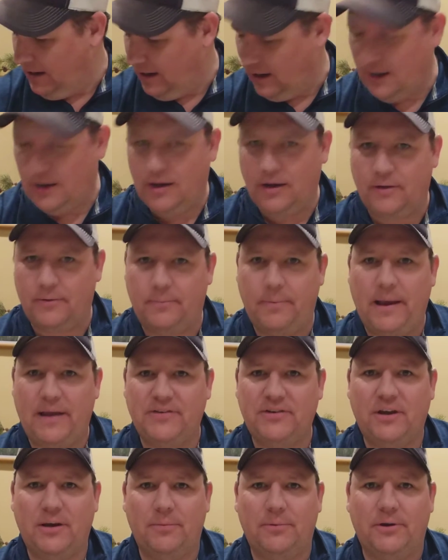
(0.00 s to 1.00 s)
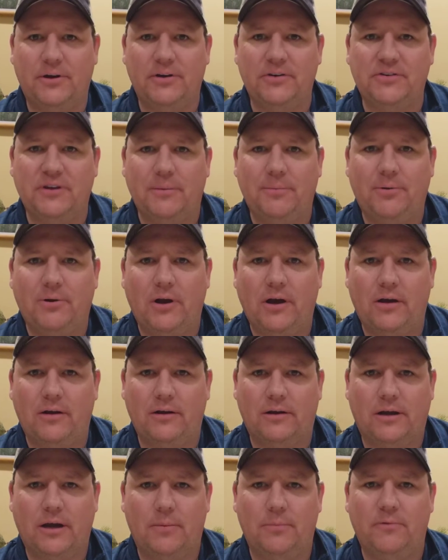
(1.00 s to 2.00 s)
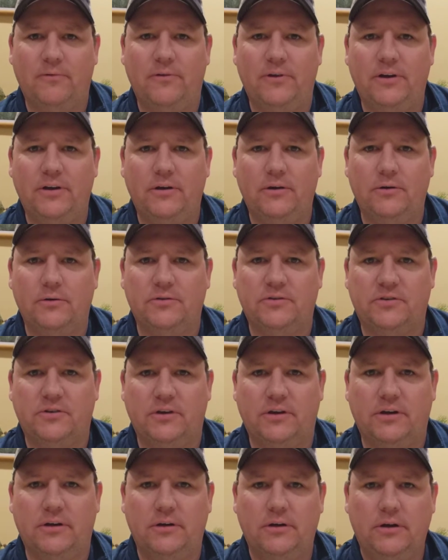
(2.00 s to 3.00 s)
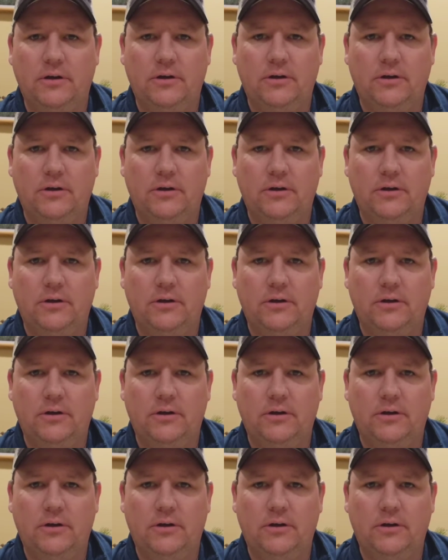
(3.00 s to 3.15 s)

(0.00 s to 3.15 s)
The past couple years I put out a couple videos